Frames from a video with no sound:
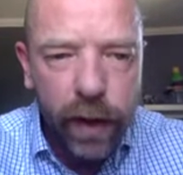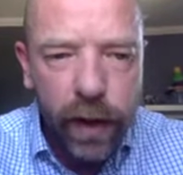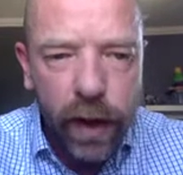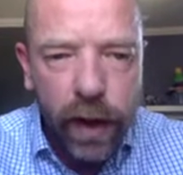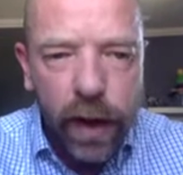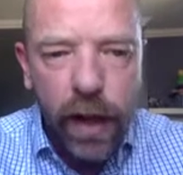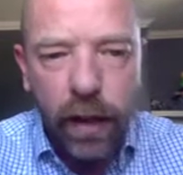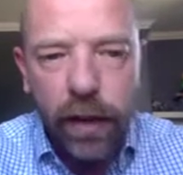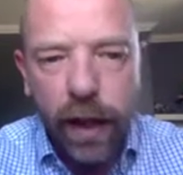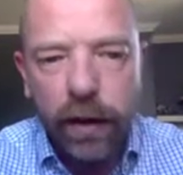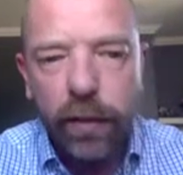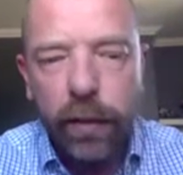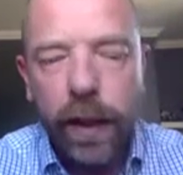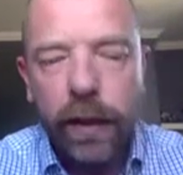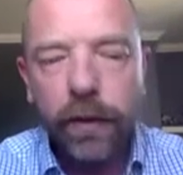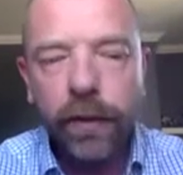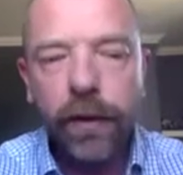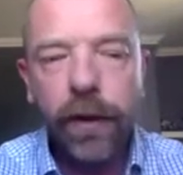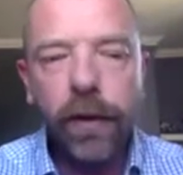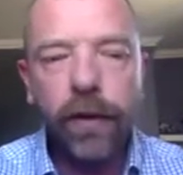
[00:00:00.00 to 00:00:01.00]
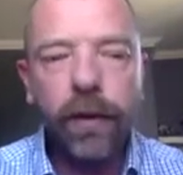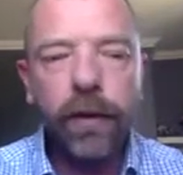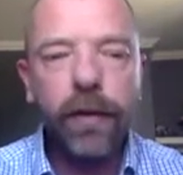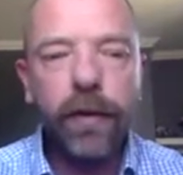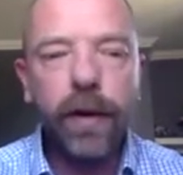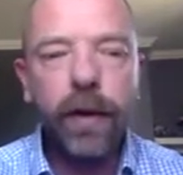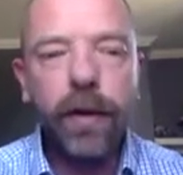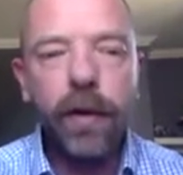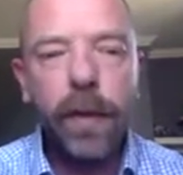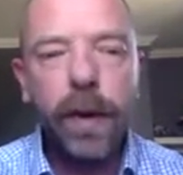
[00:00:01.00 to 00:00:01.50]
And that is because there's a
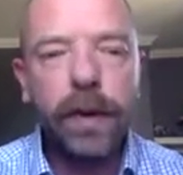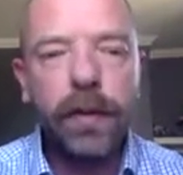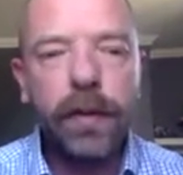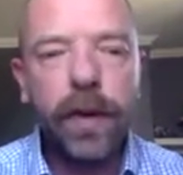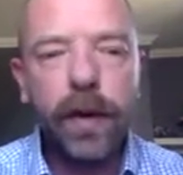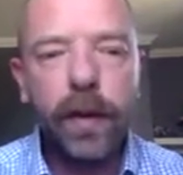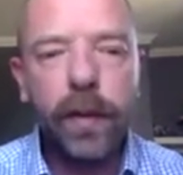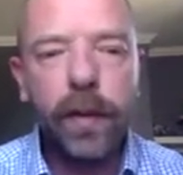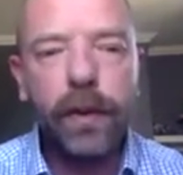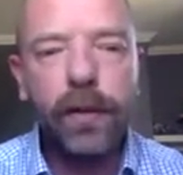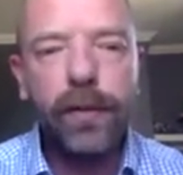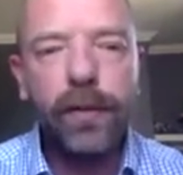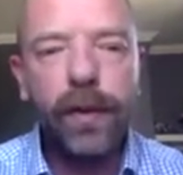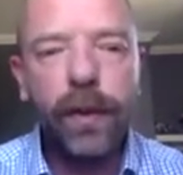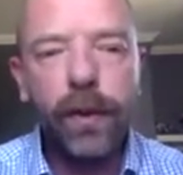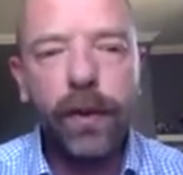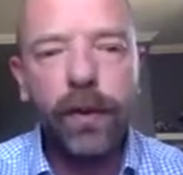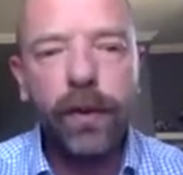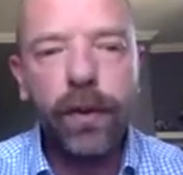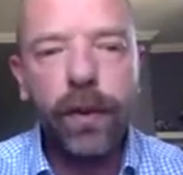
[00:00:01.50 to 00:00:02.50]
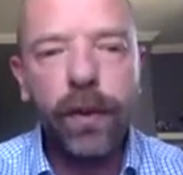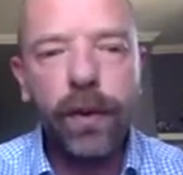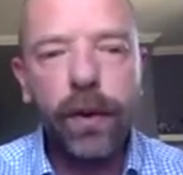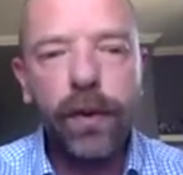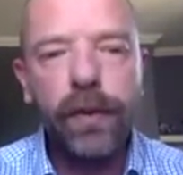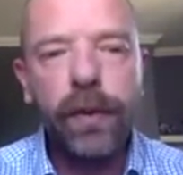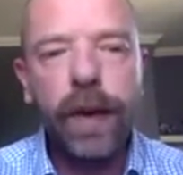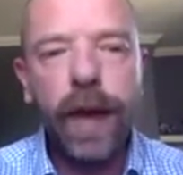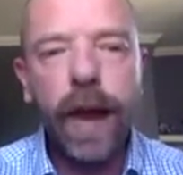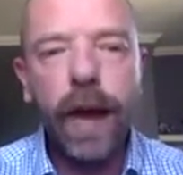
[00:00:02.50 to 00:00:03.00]
telomere-telomere fusion
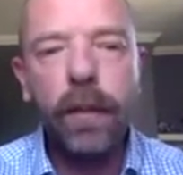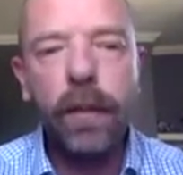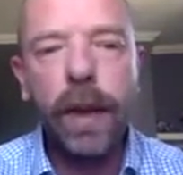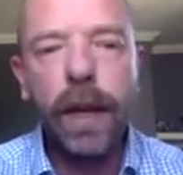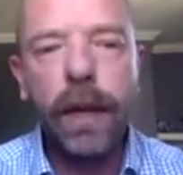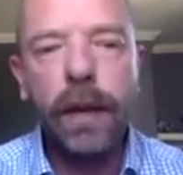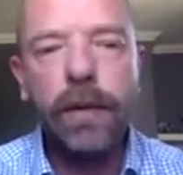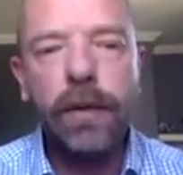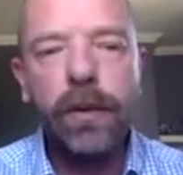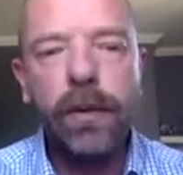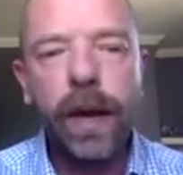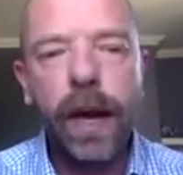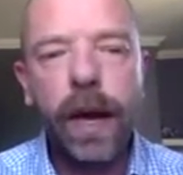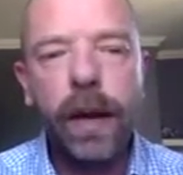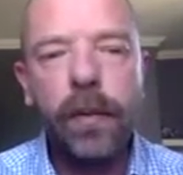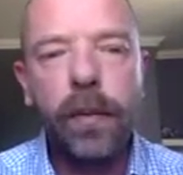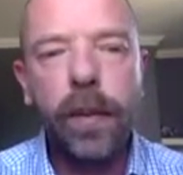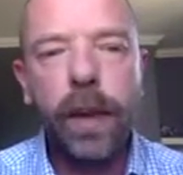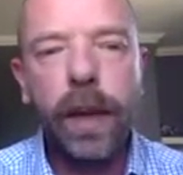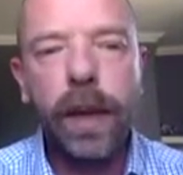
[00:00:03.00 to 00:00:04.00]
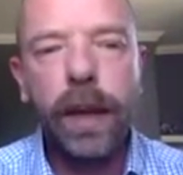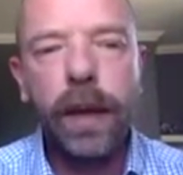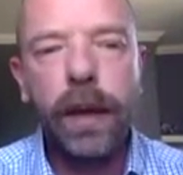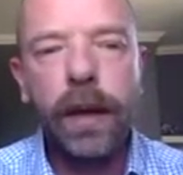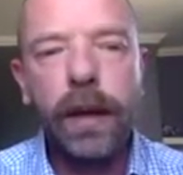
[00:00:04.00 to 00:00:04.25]
of 9p to 9p.